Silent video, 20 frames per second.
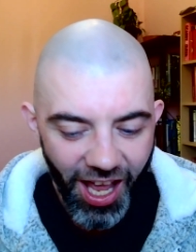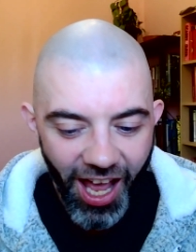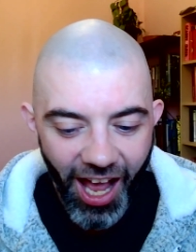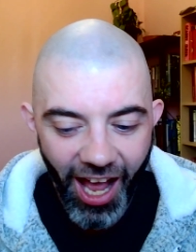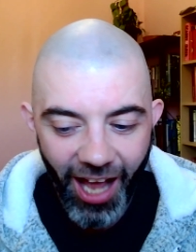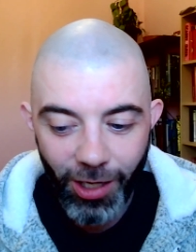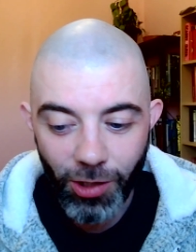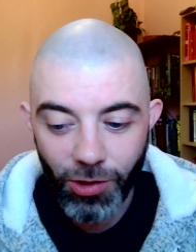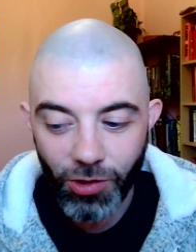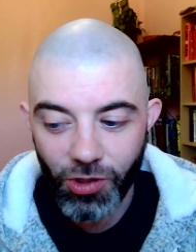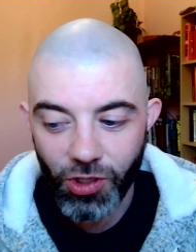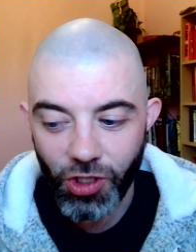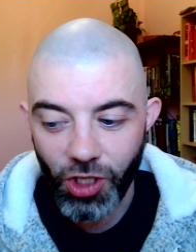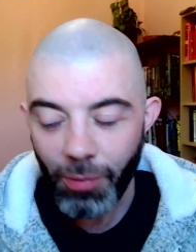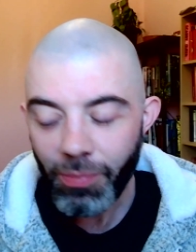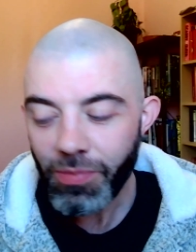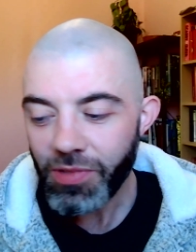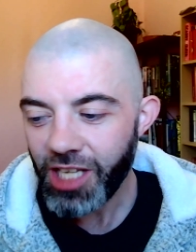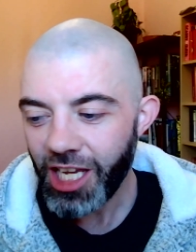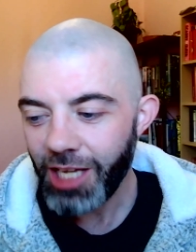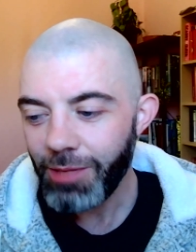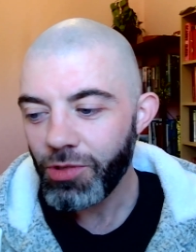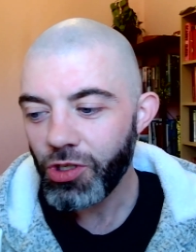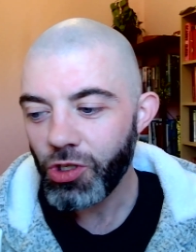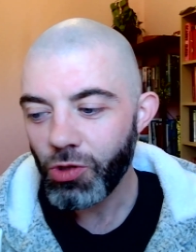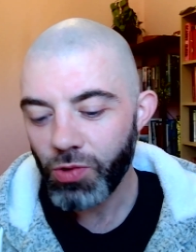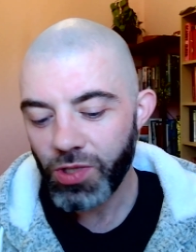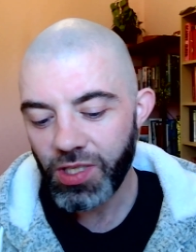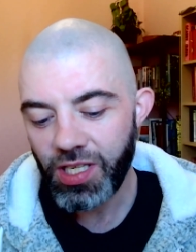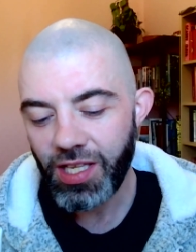And sometimes
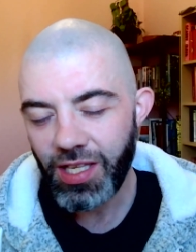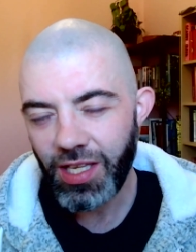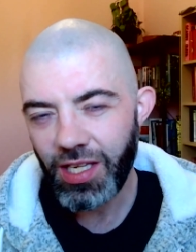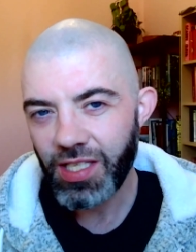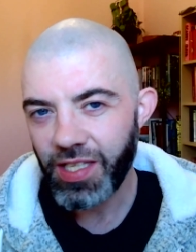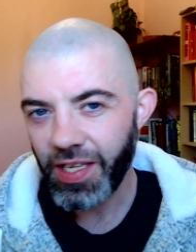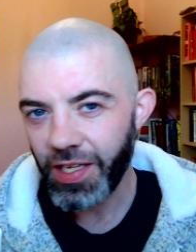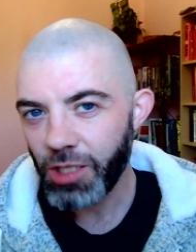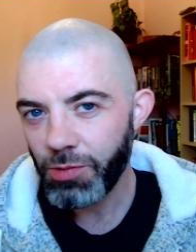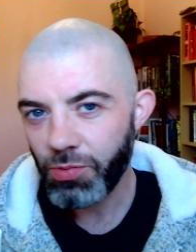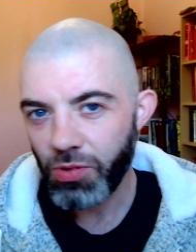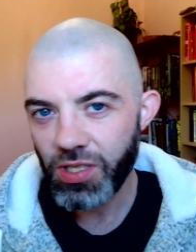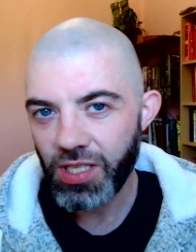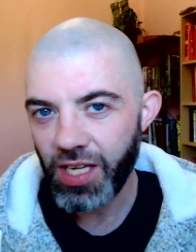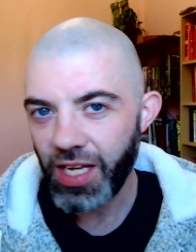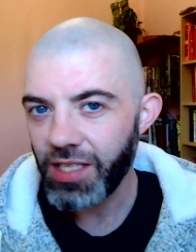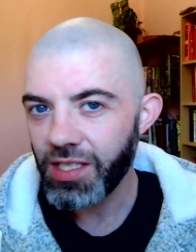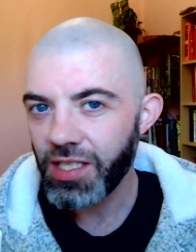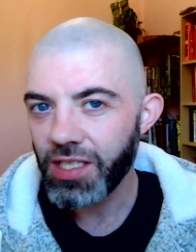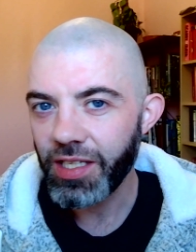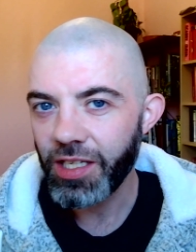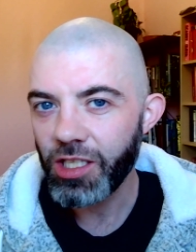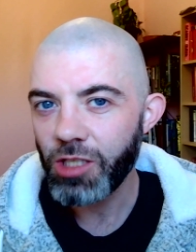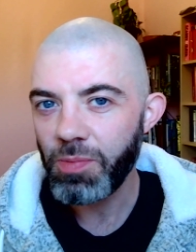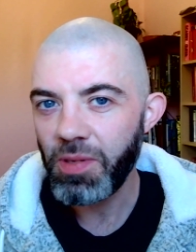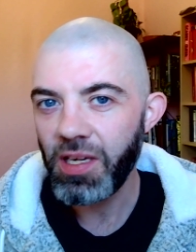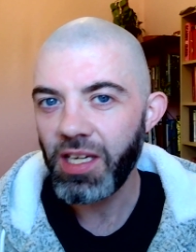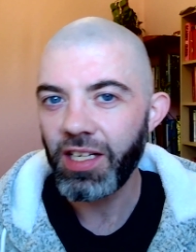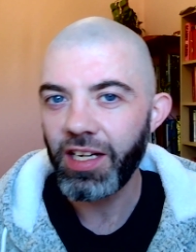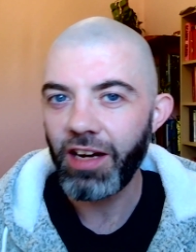you'll see these things presented as
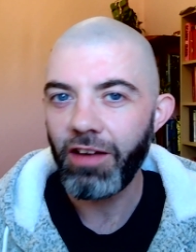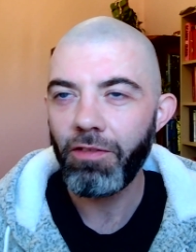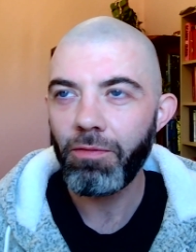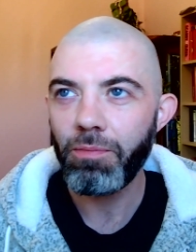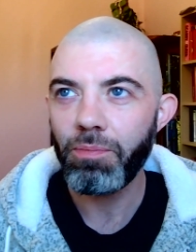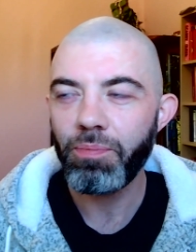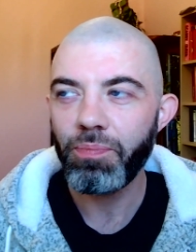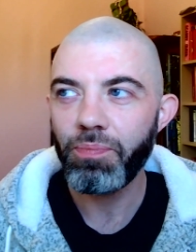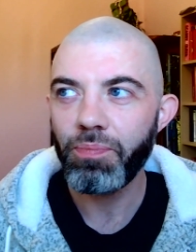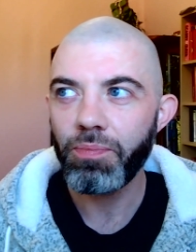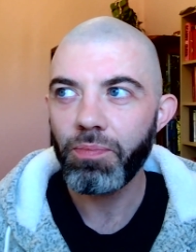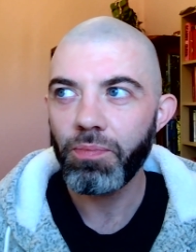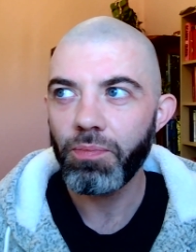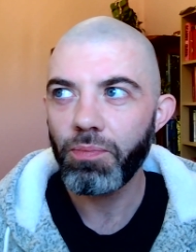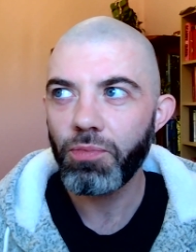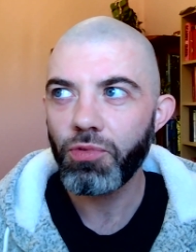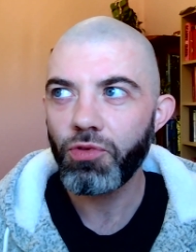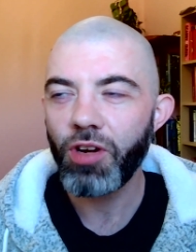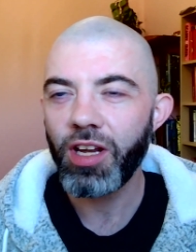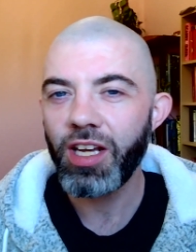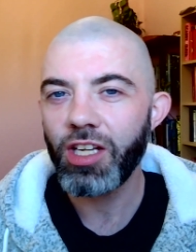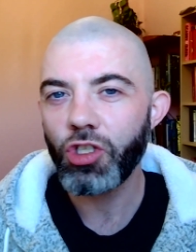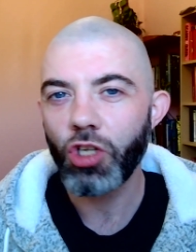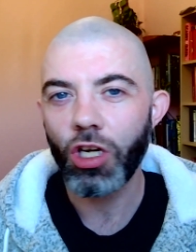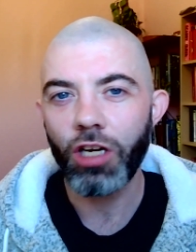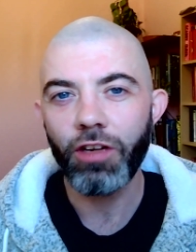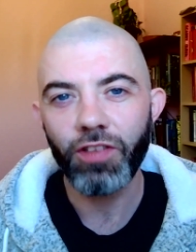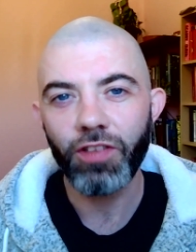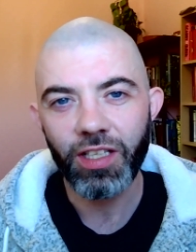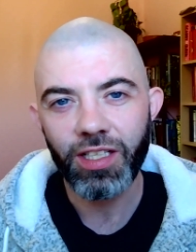being in pretty
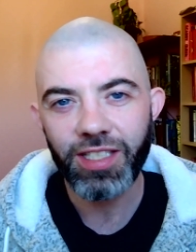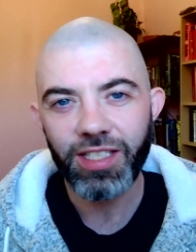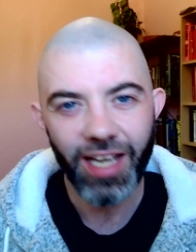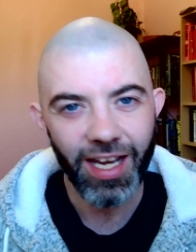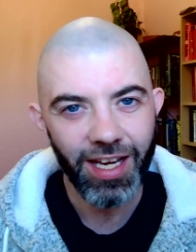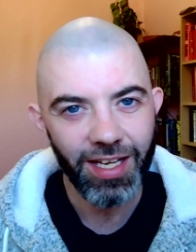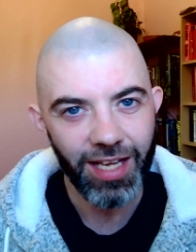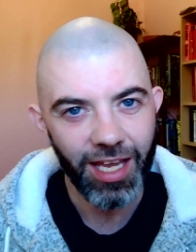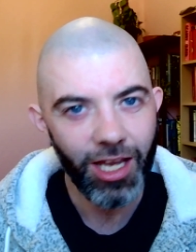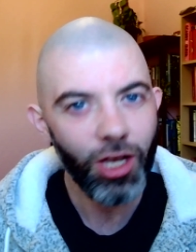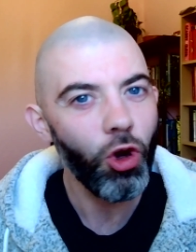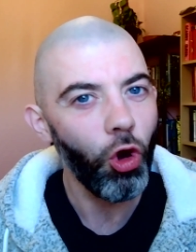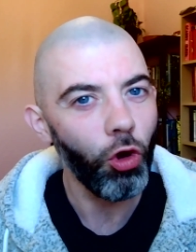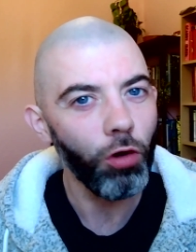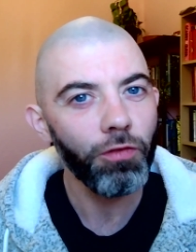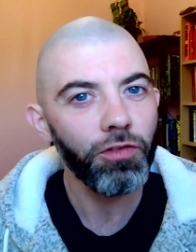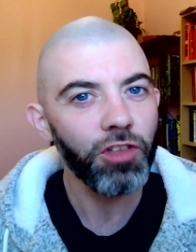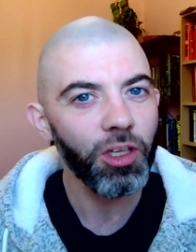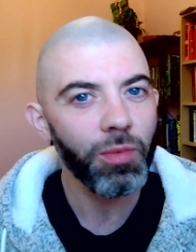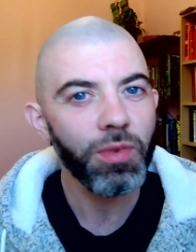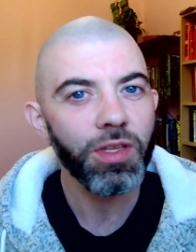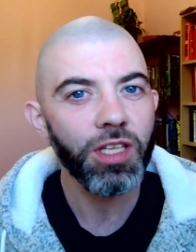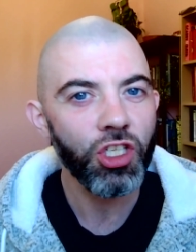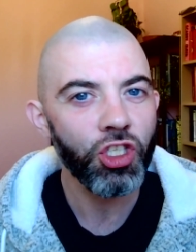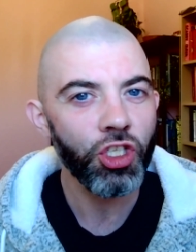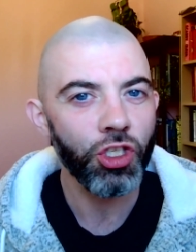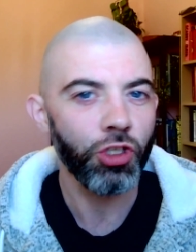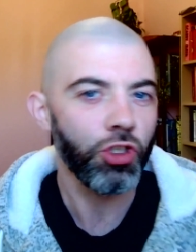sort of direct conflict with each other.